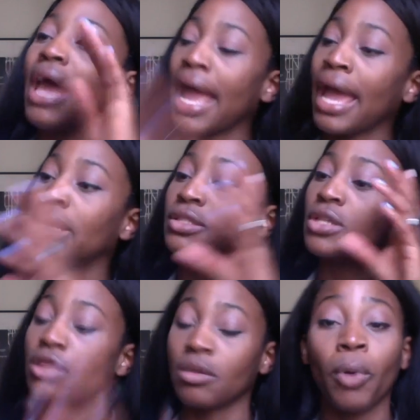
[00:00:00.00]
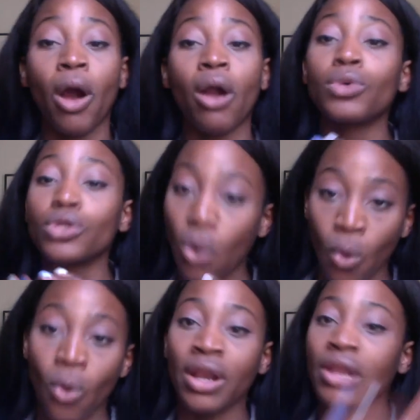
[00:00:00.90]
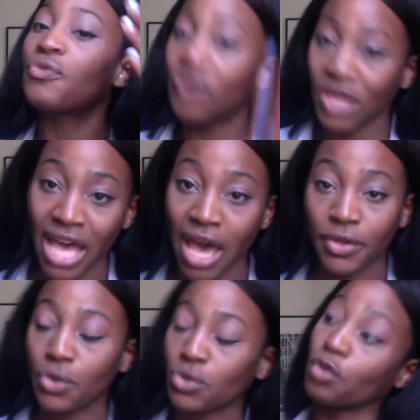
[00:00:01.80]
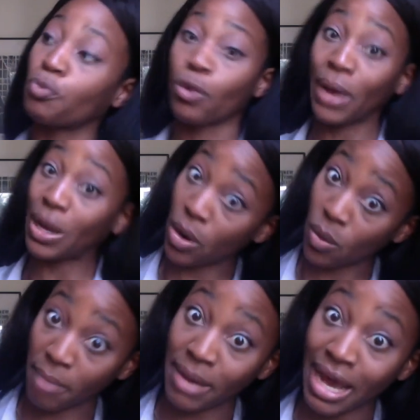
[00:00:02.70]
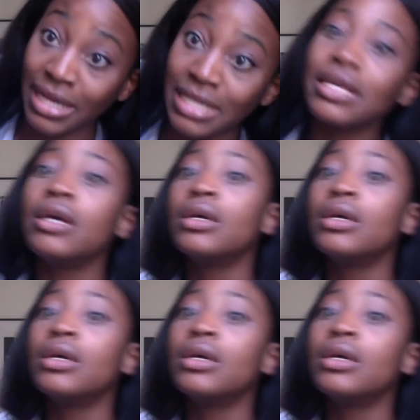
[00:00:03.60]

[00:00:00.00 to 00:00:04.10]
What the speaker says: and the bar was on 5th Avenue. So the parade went right by us.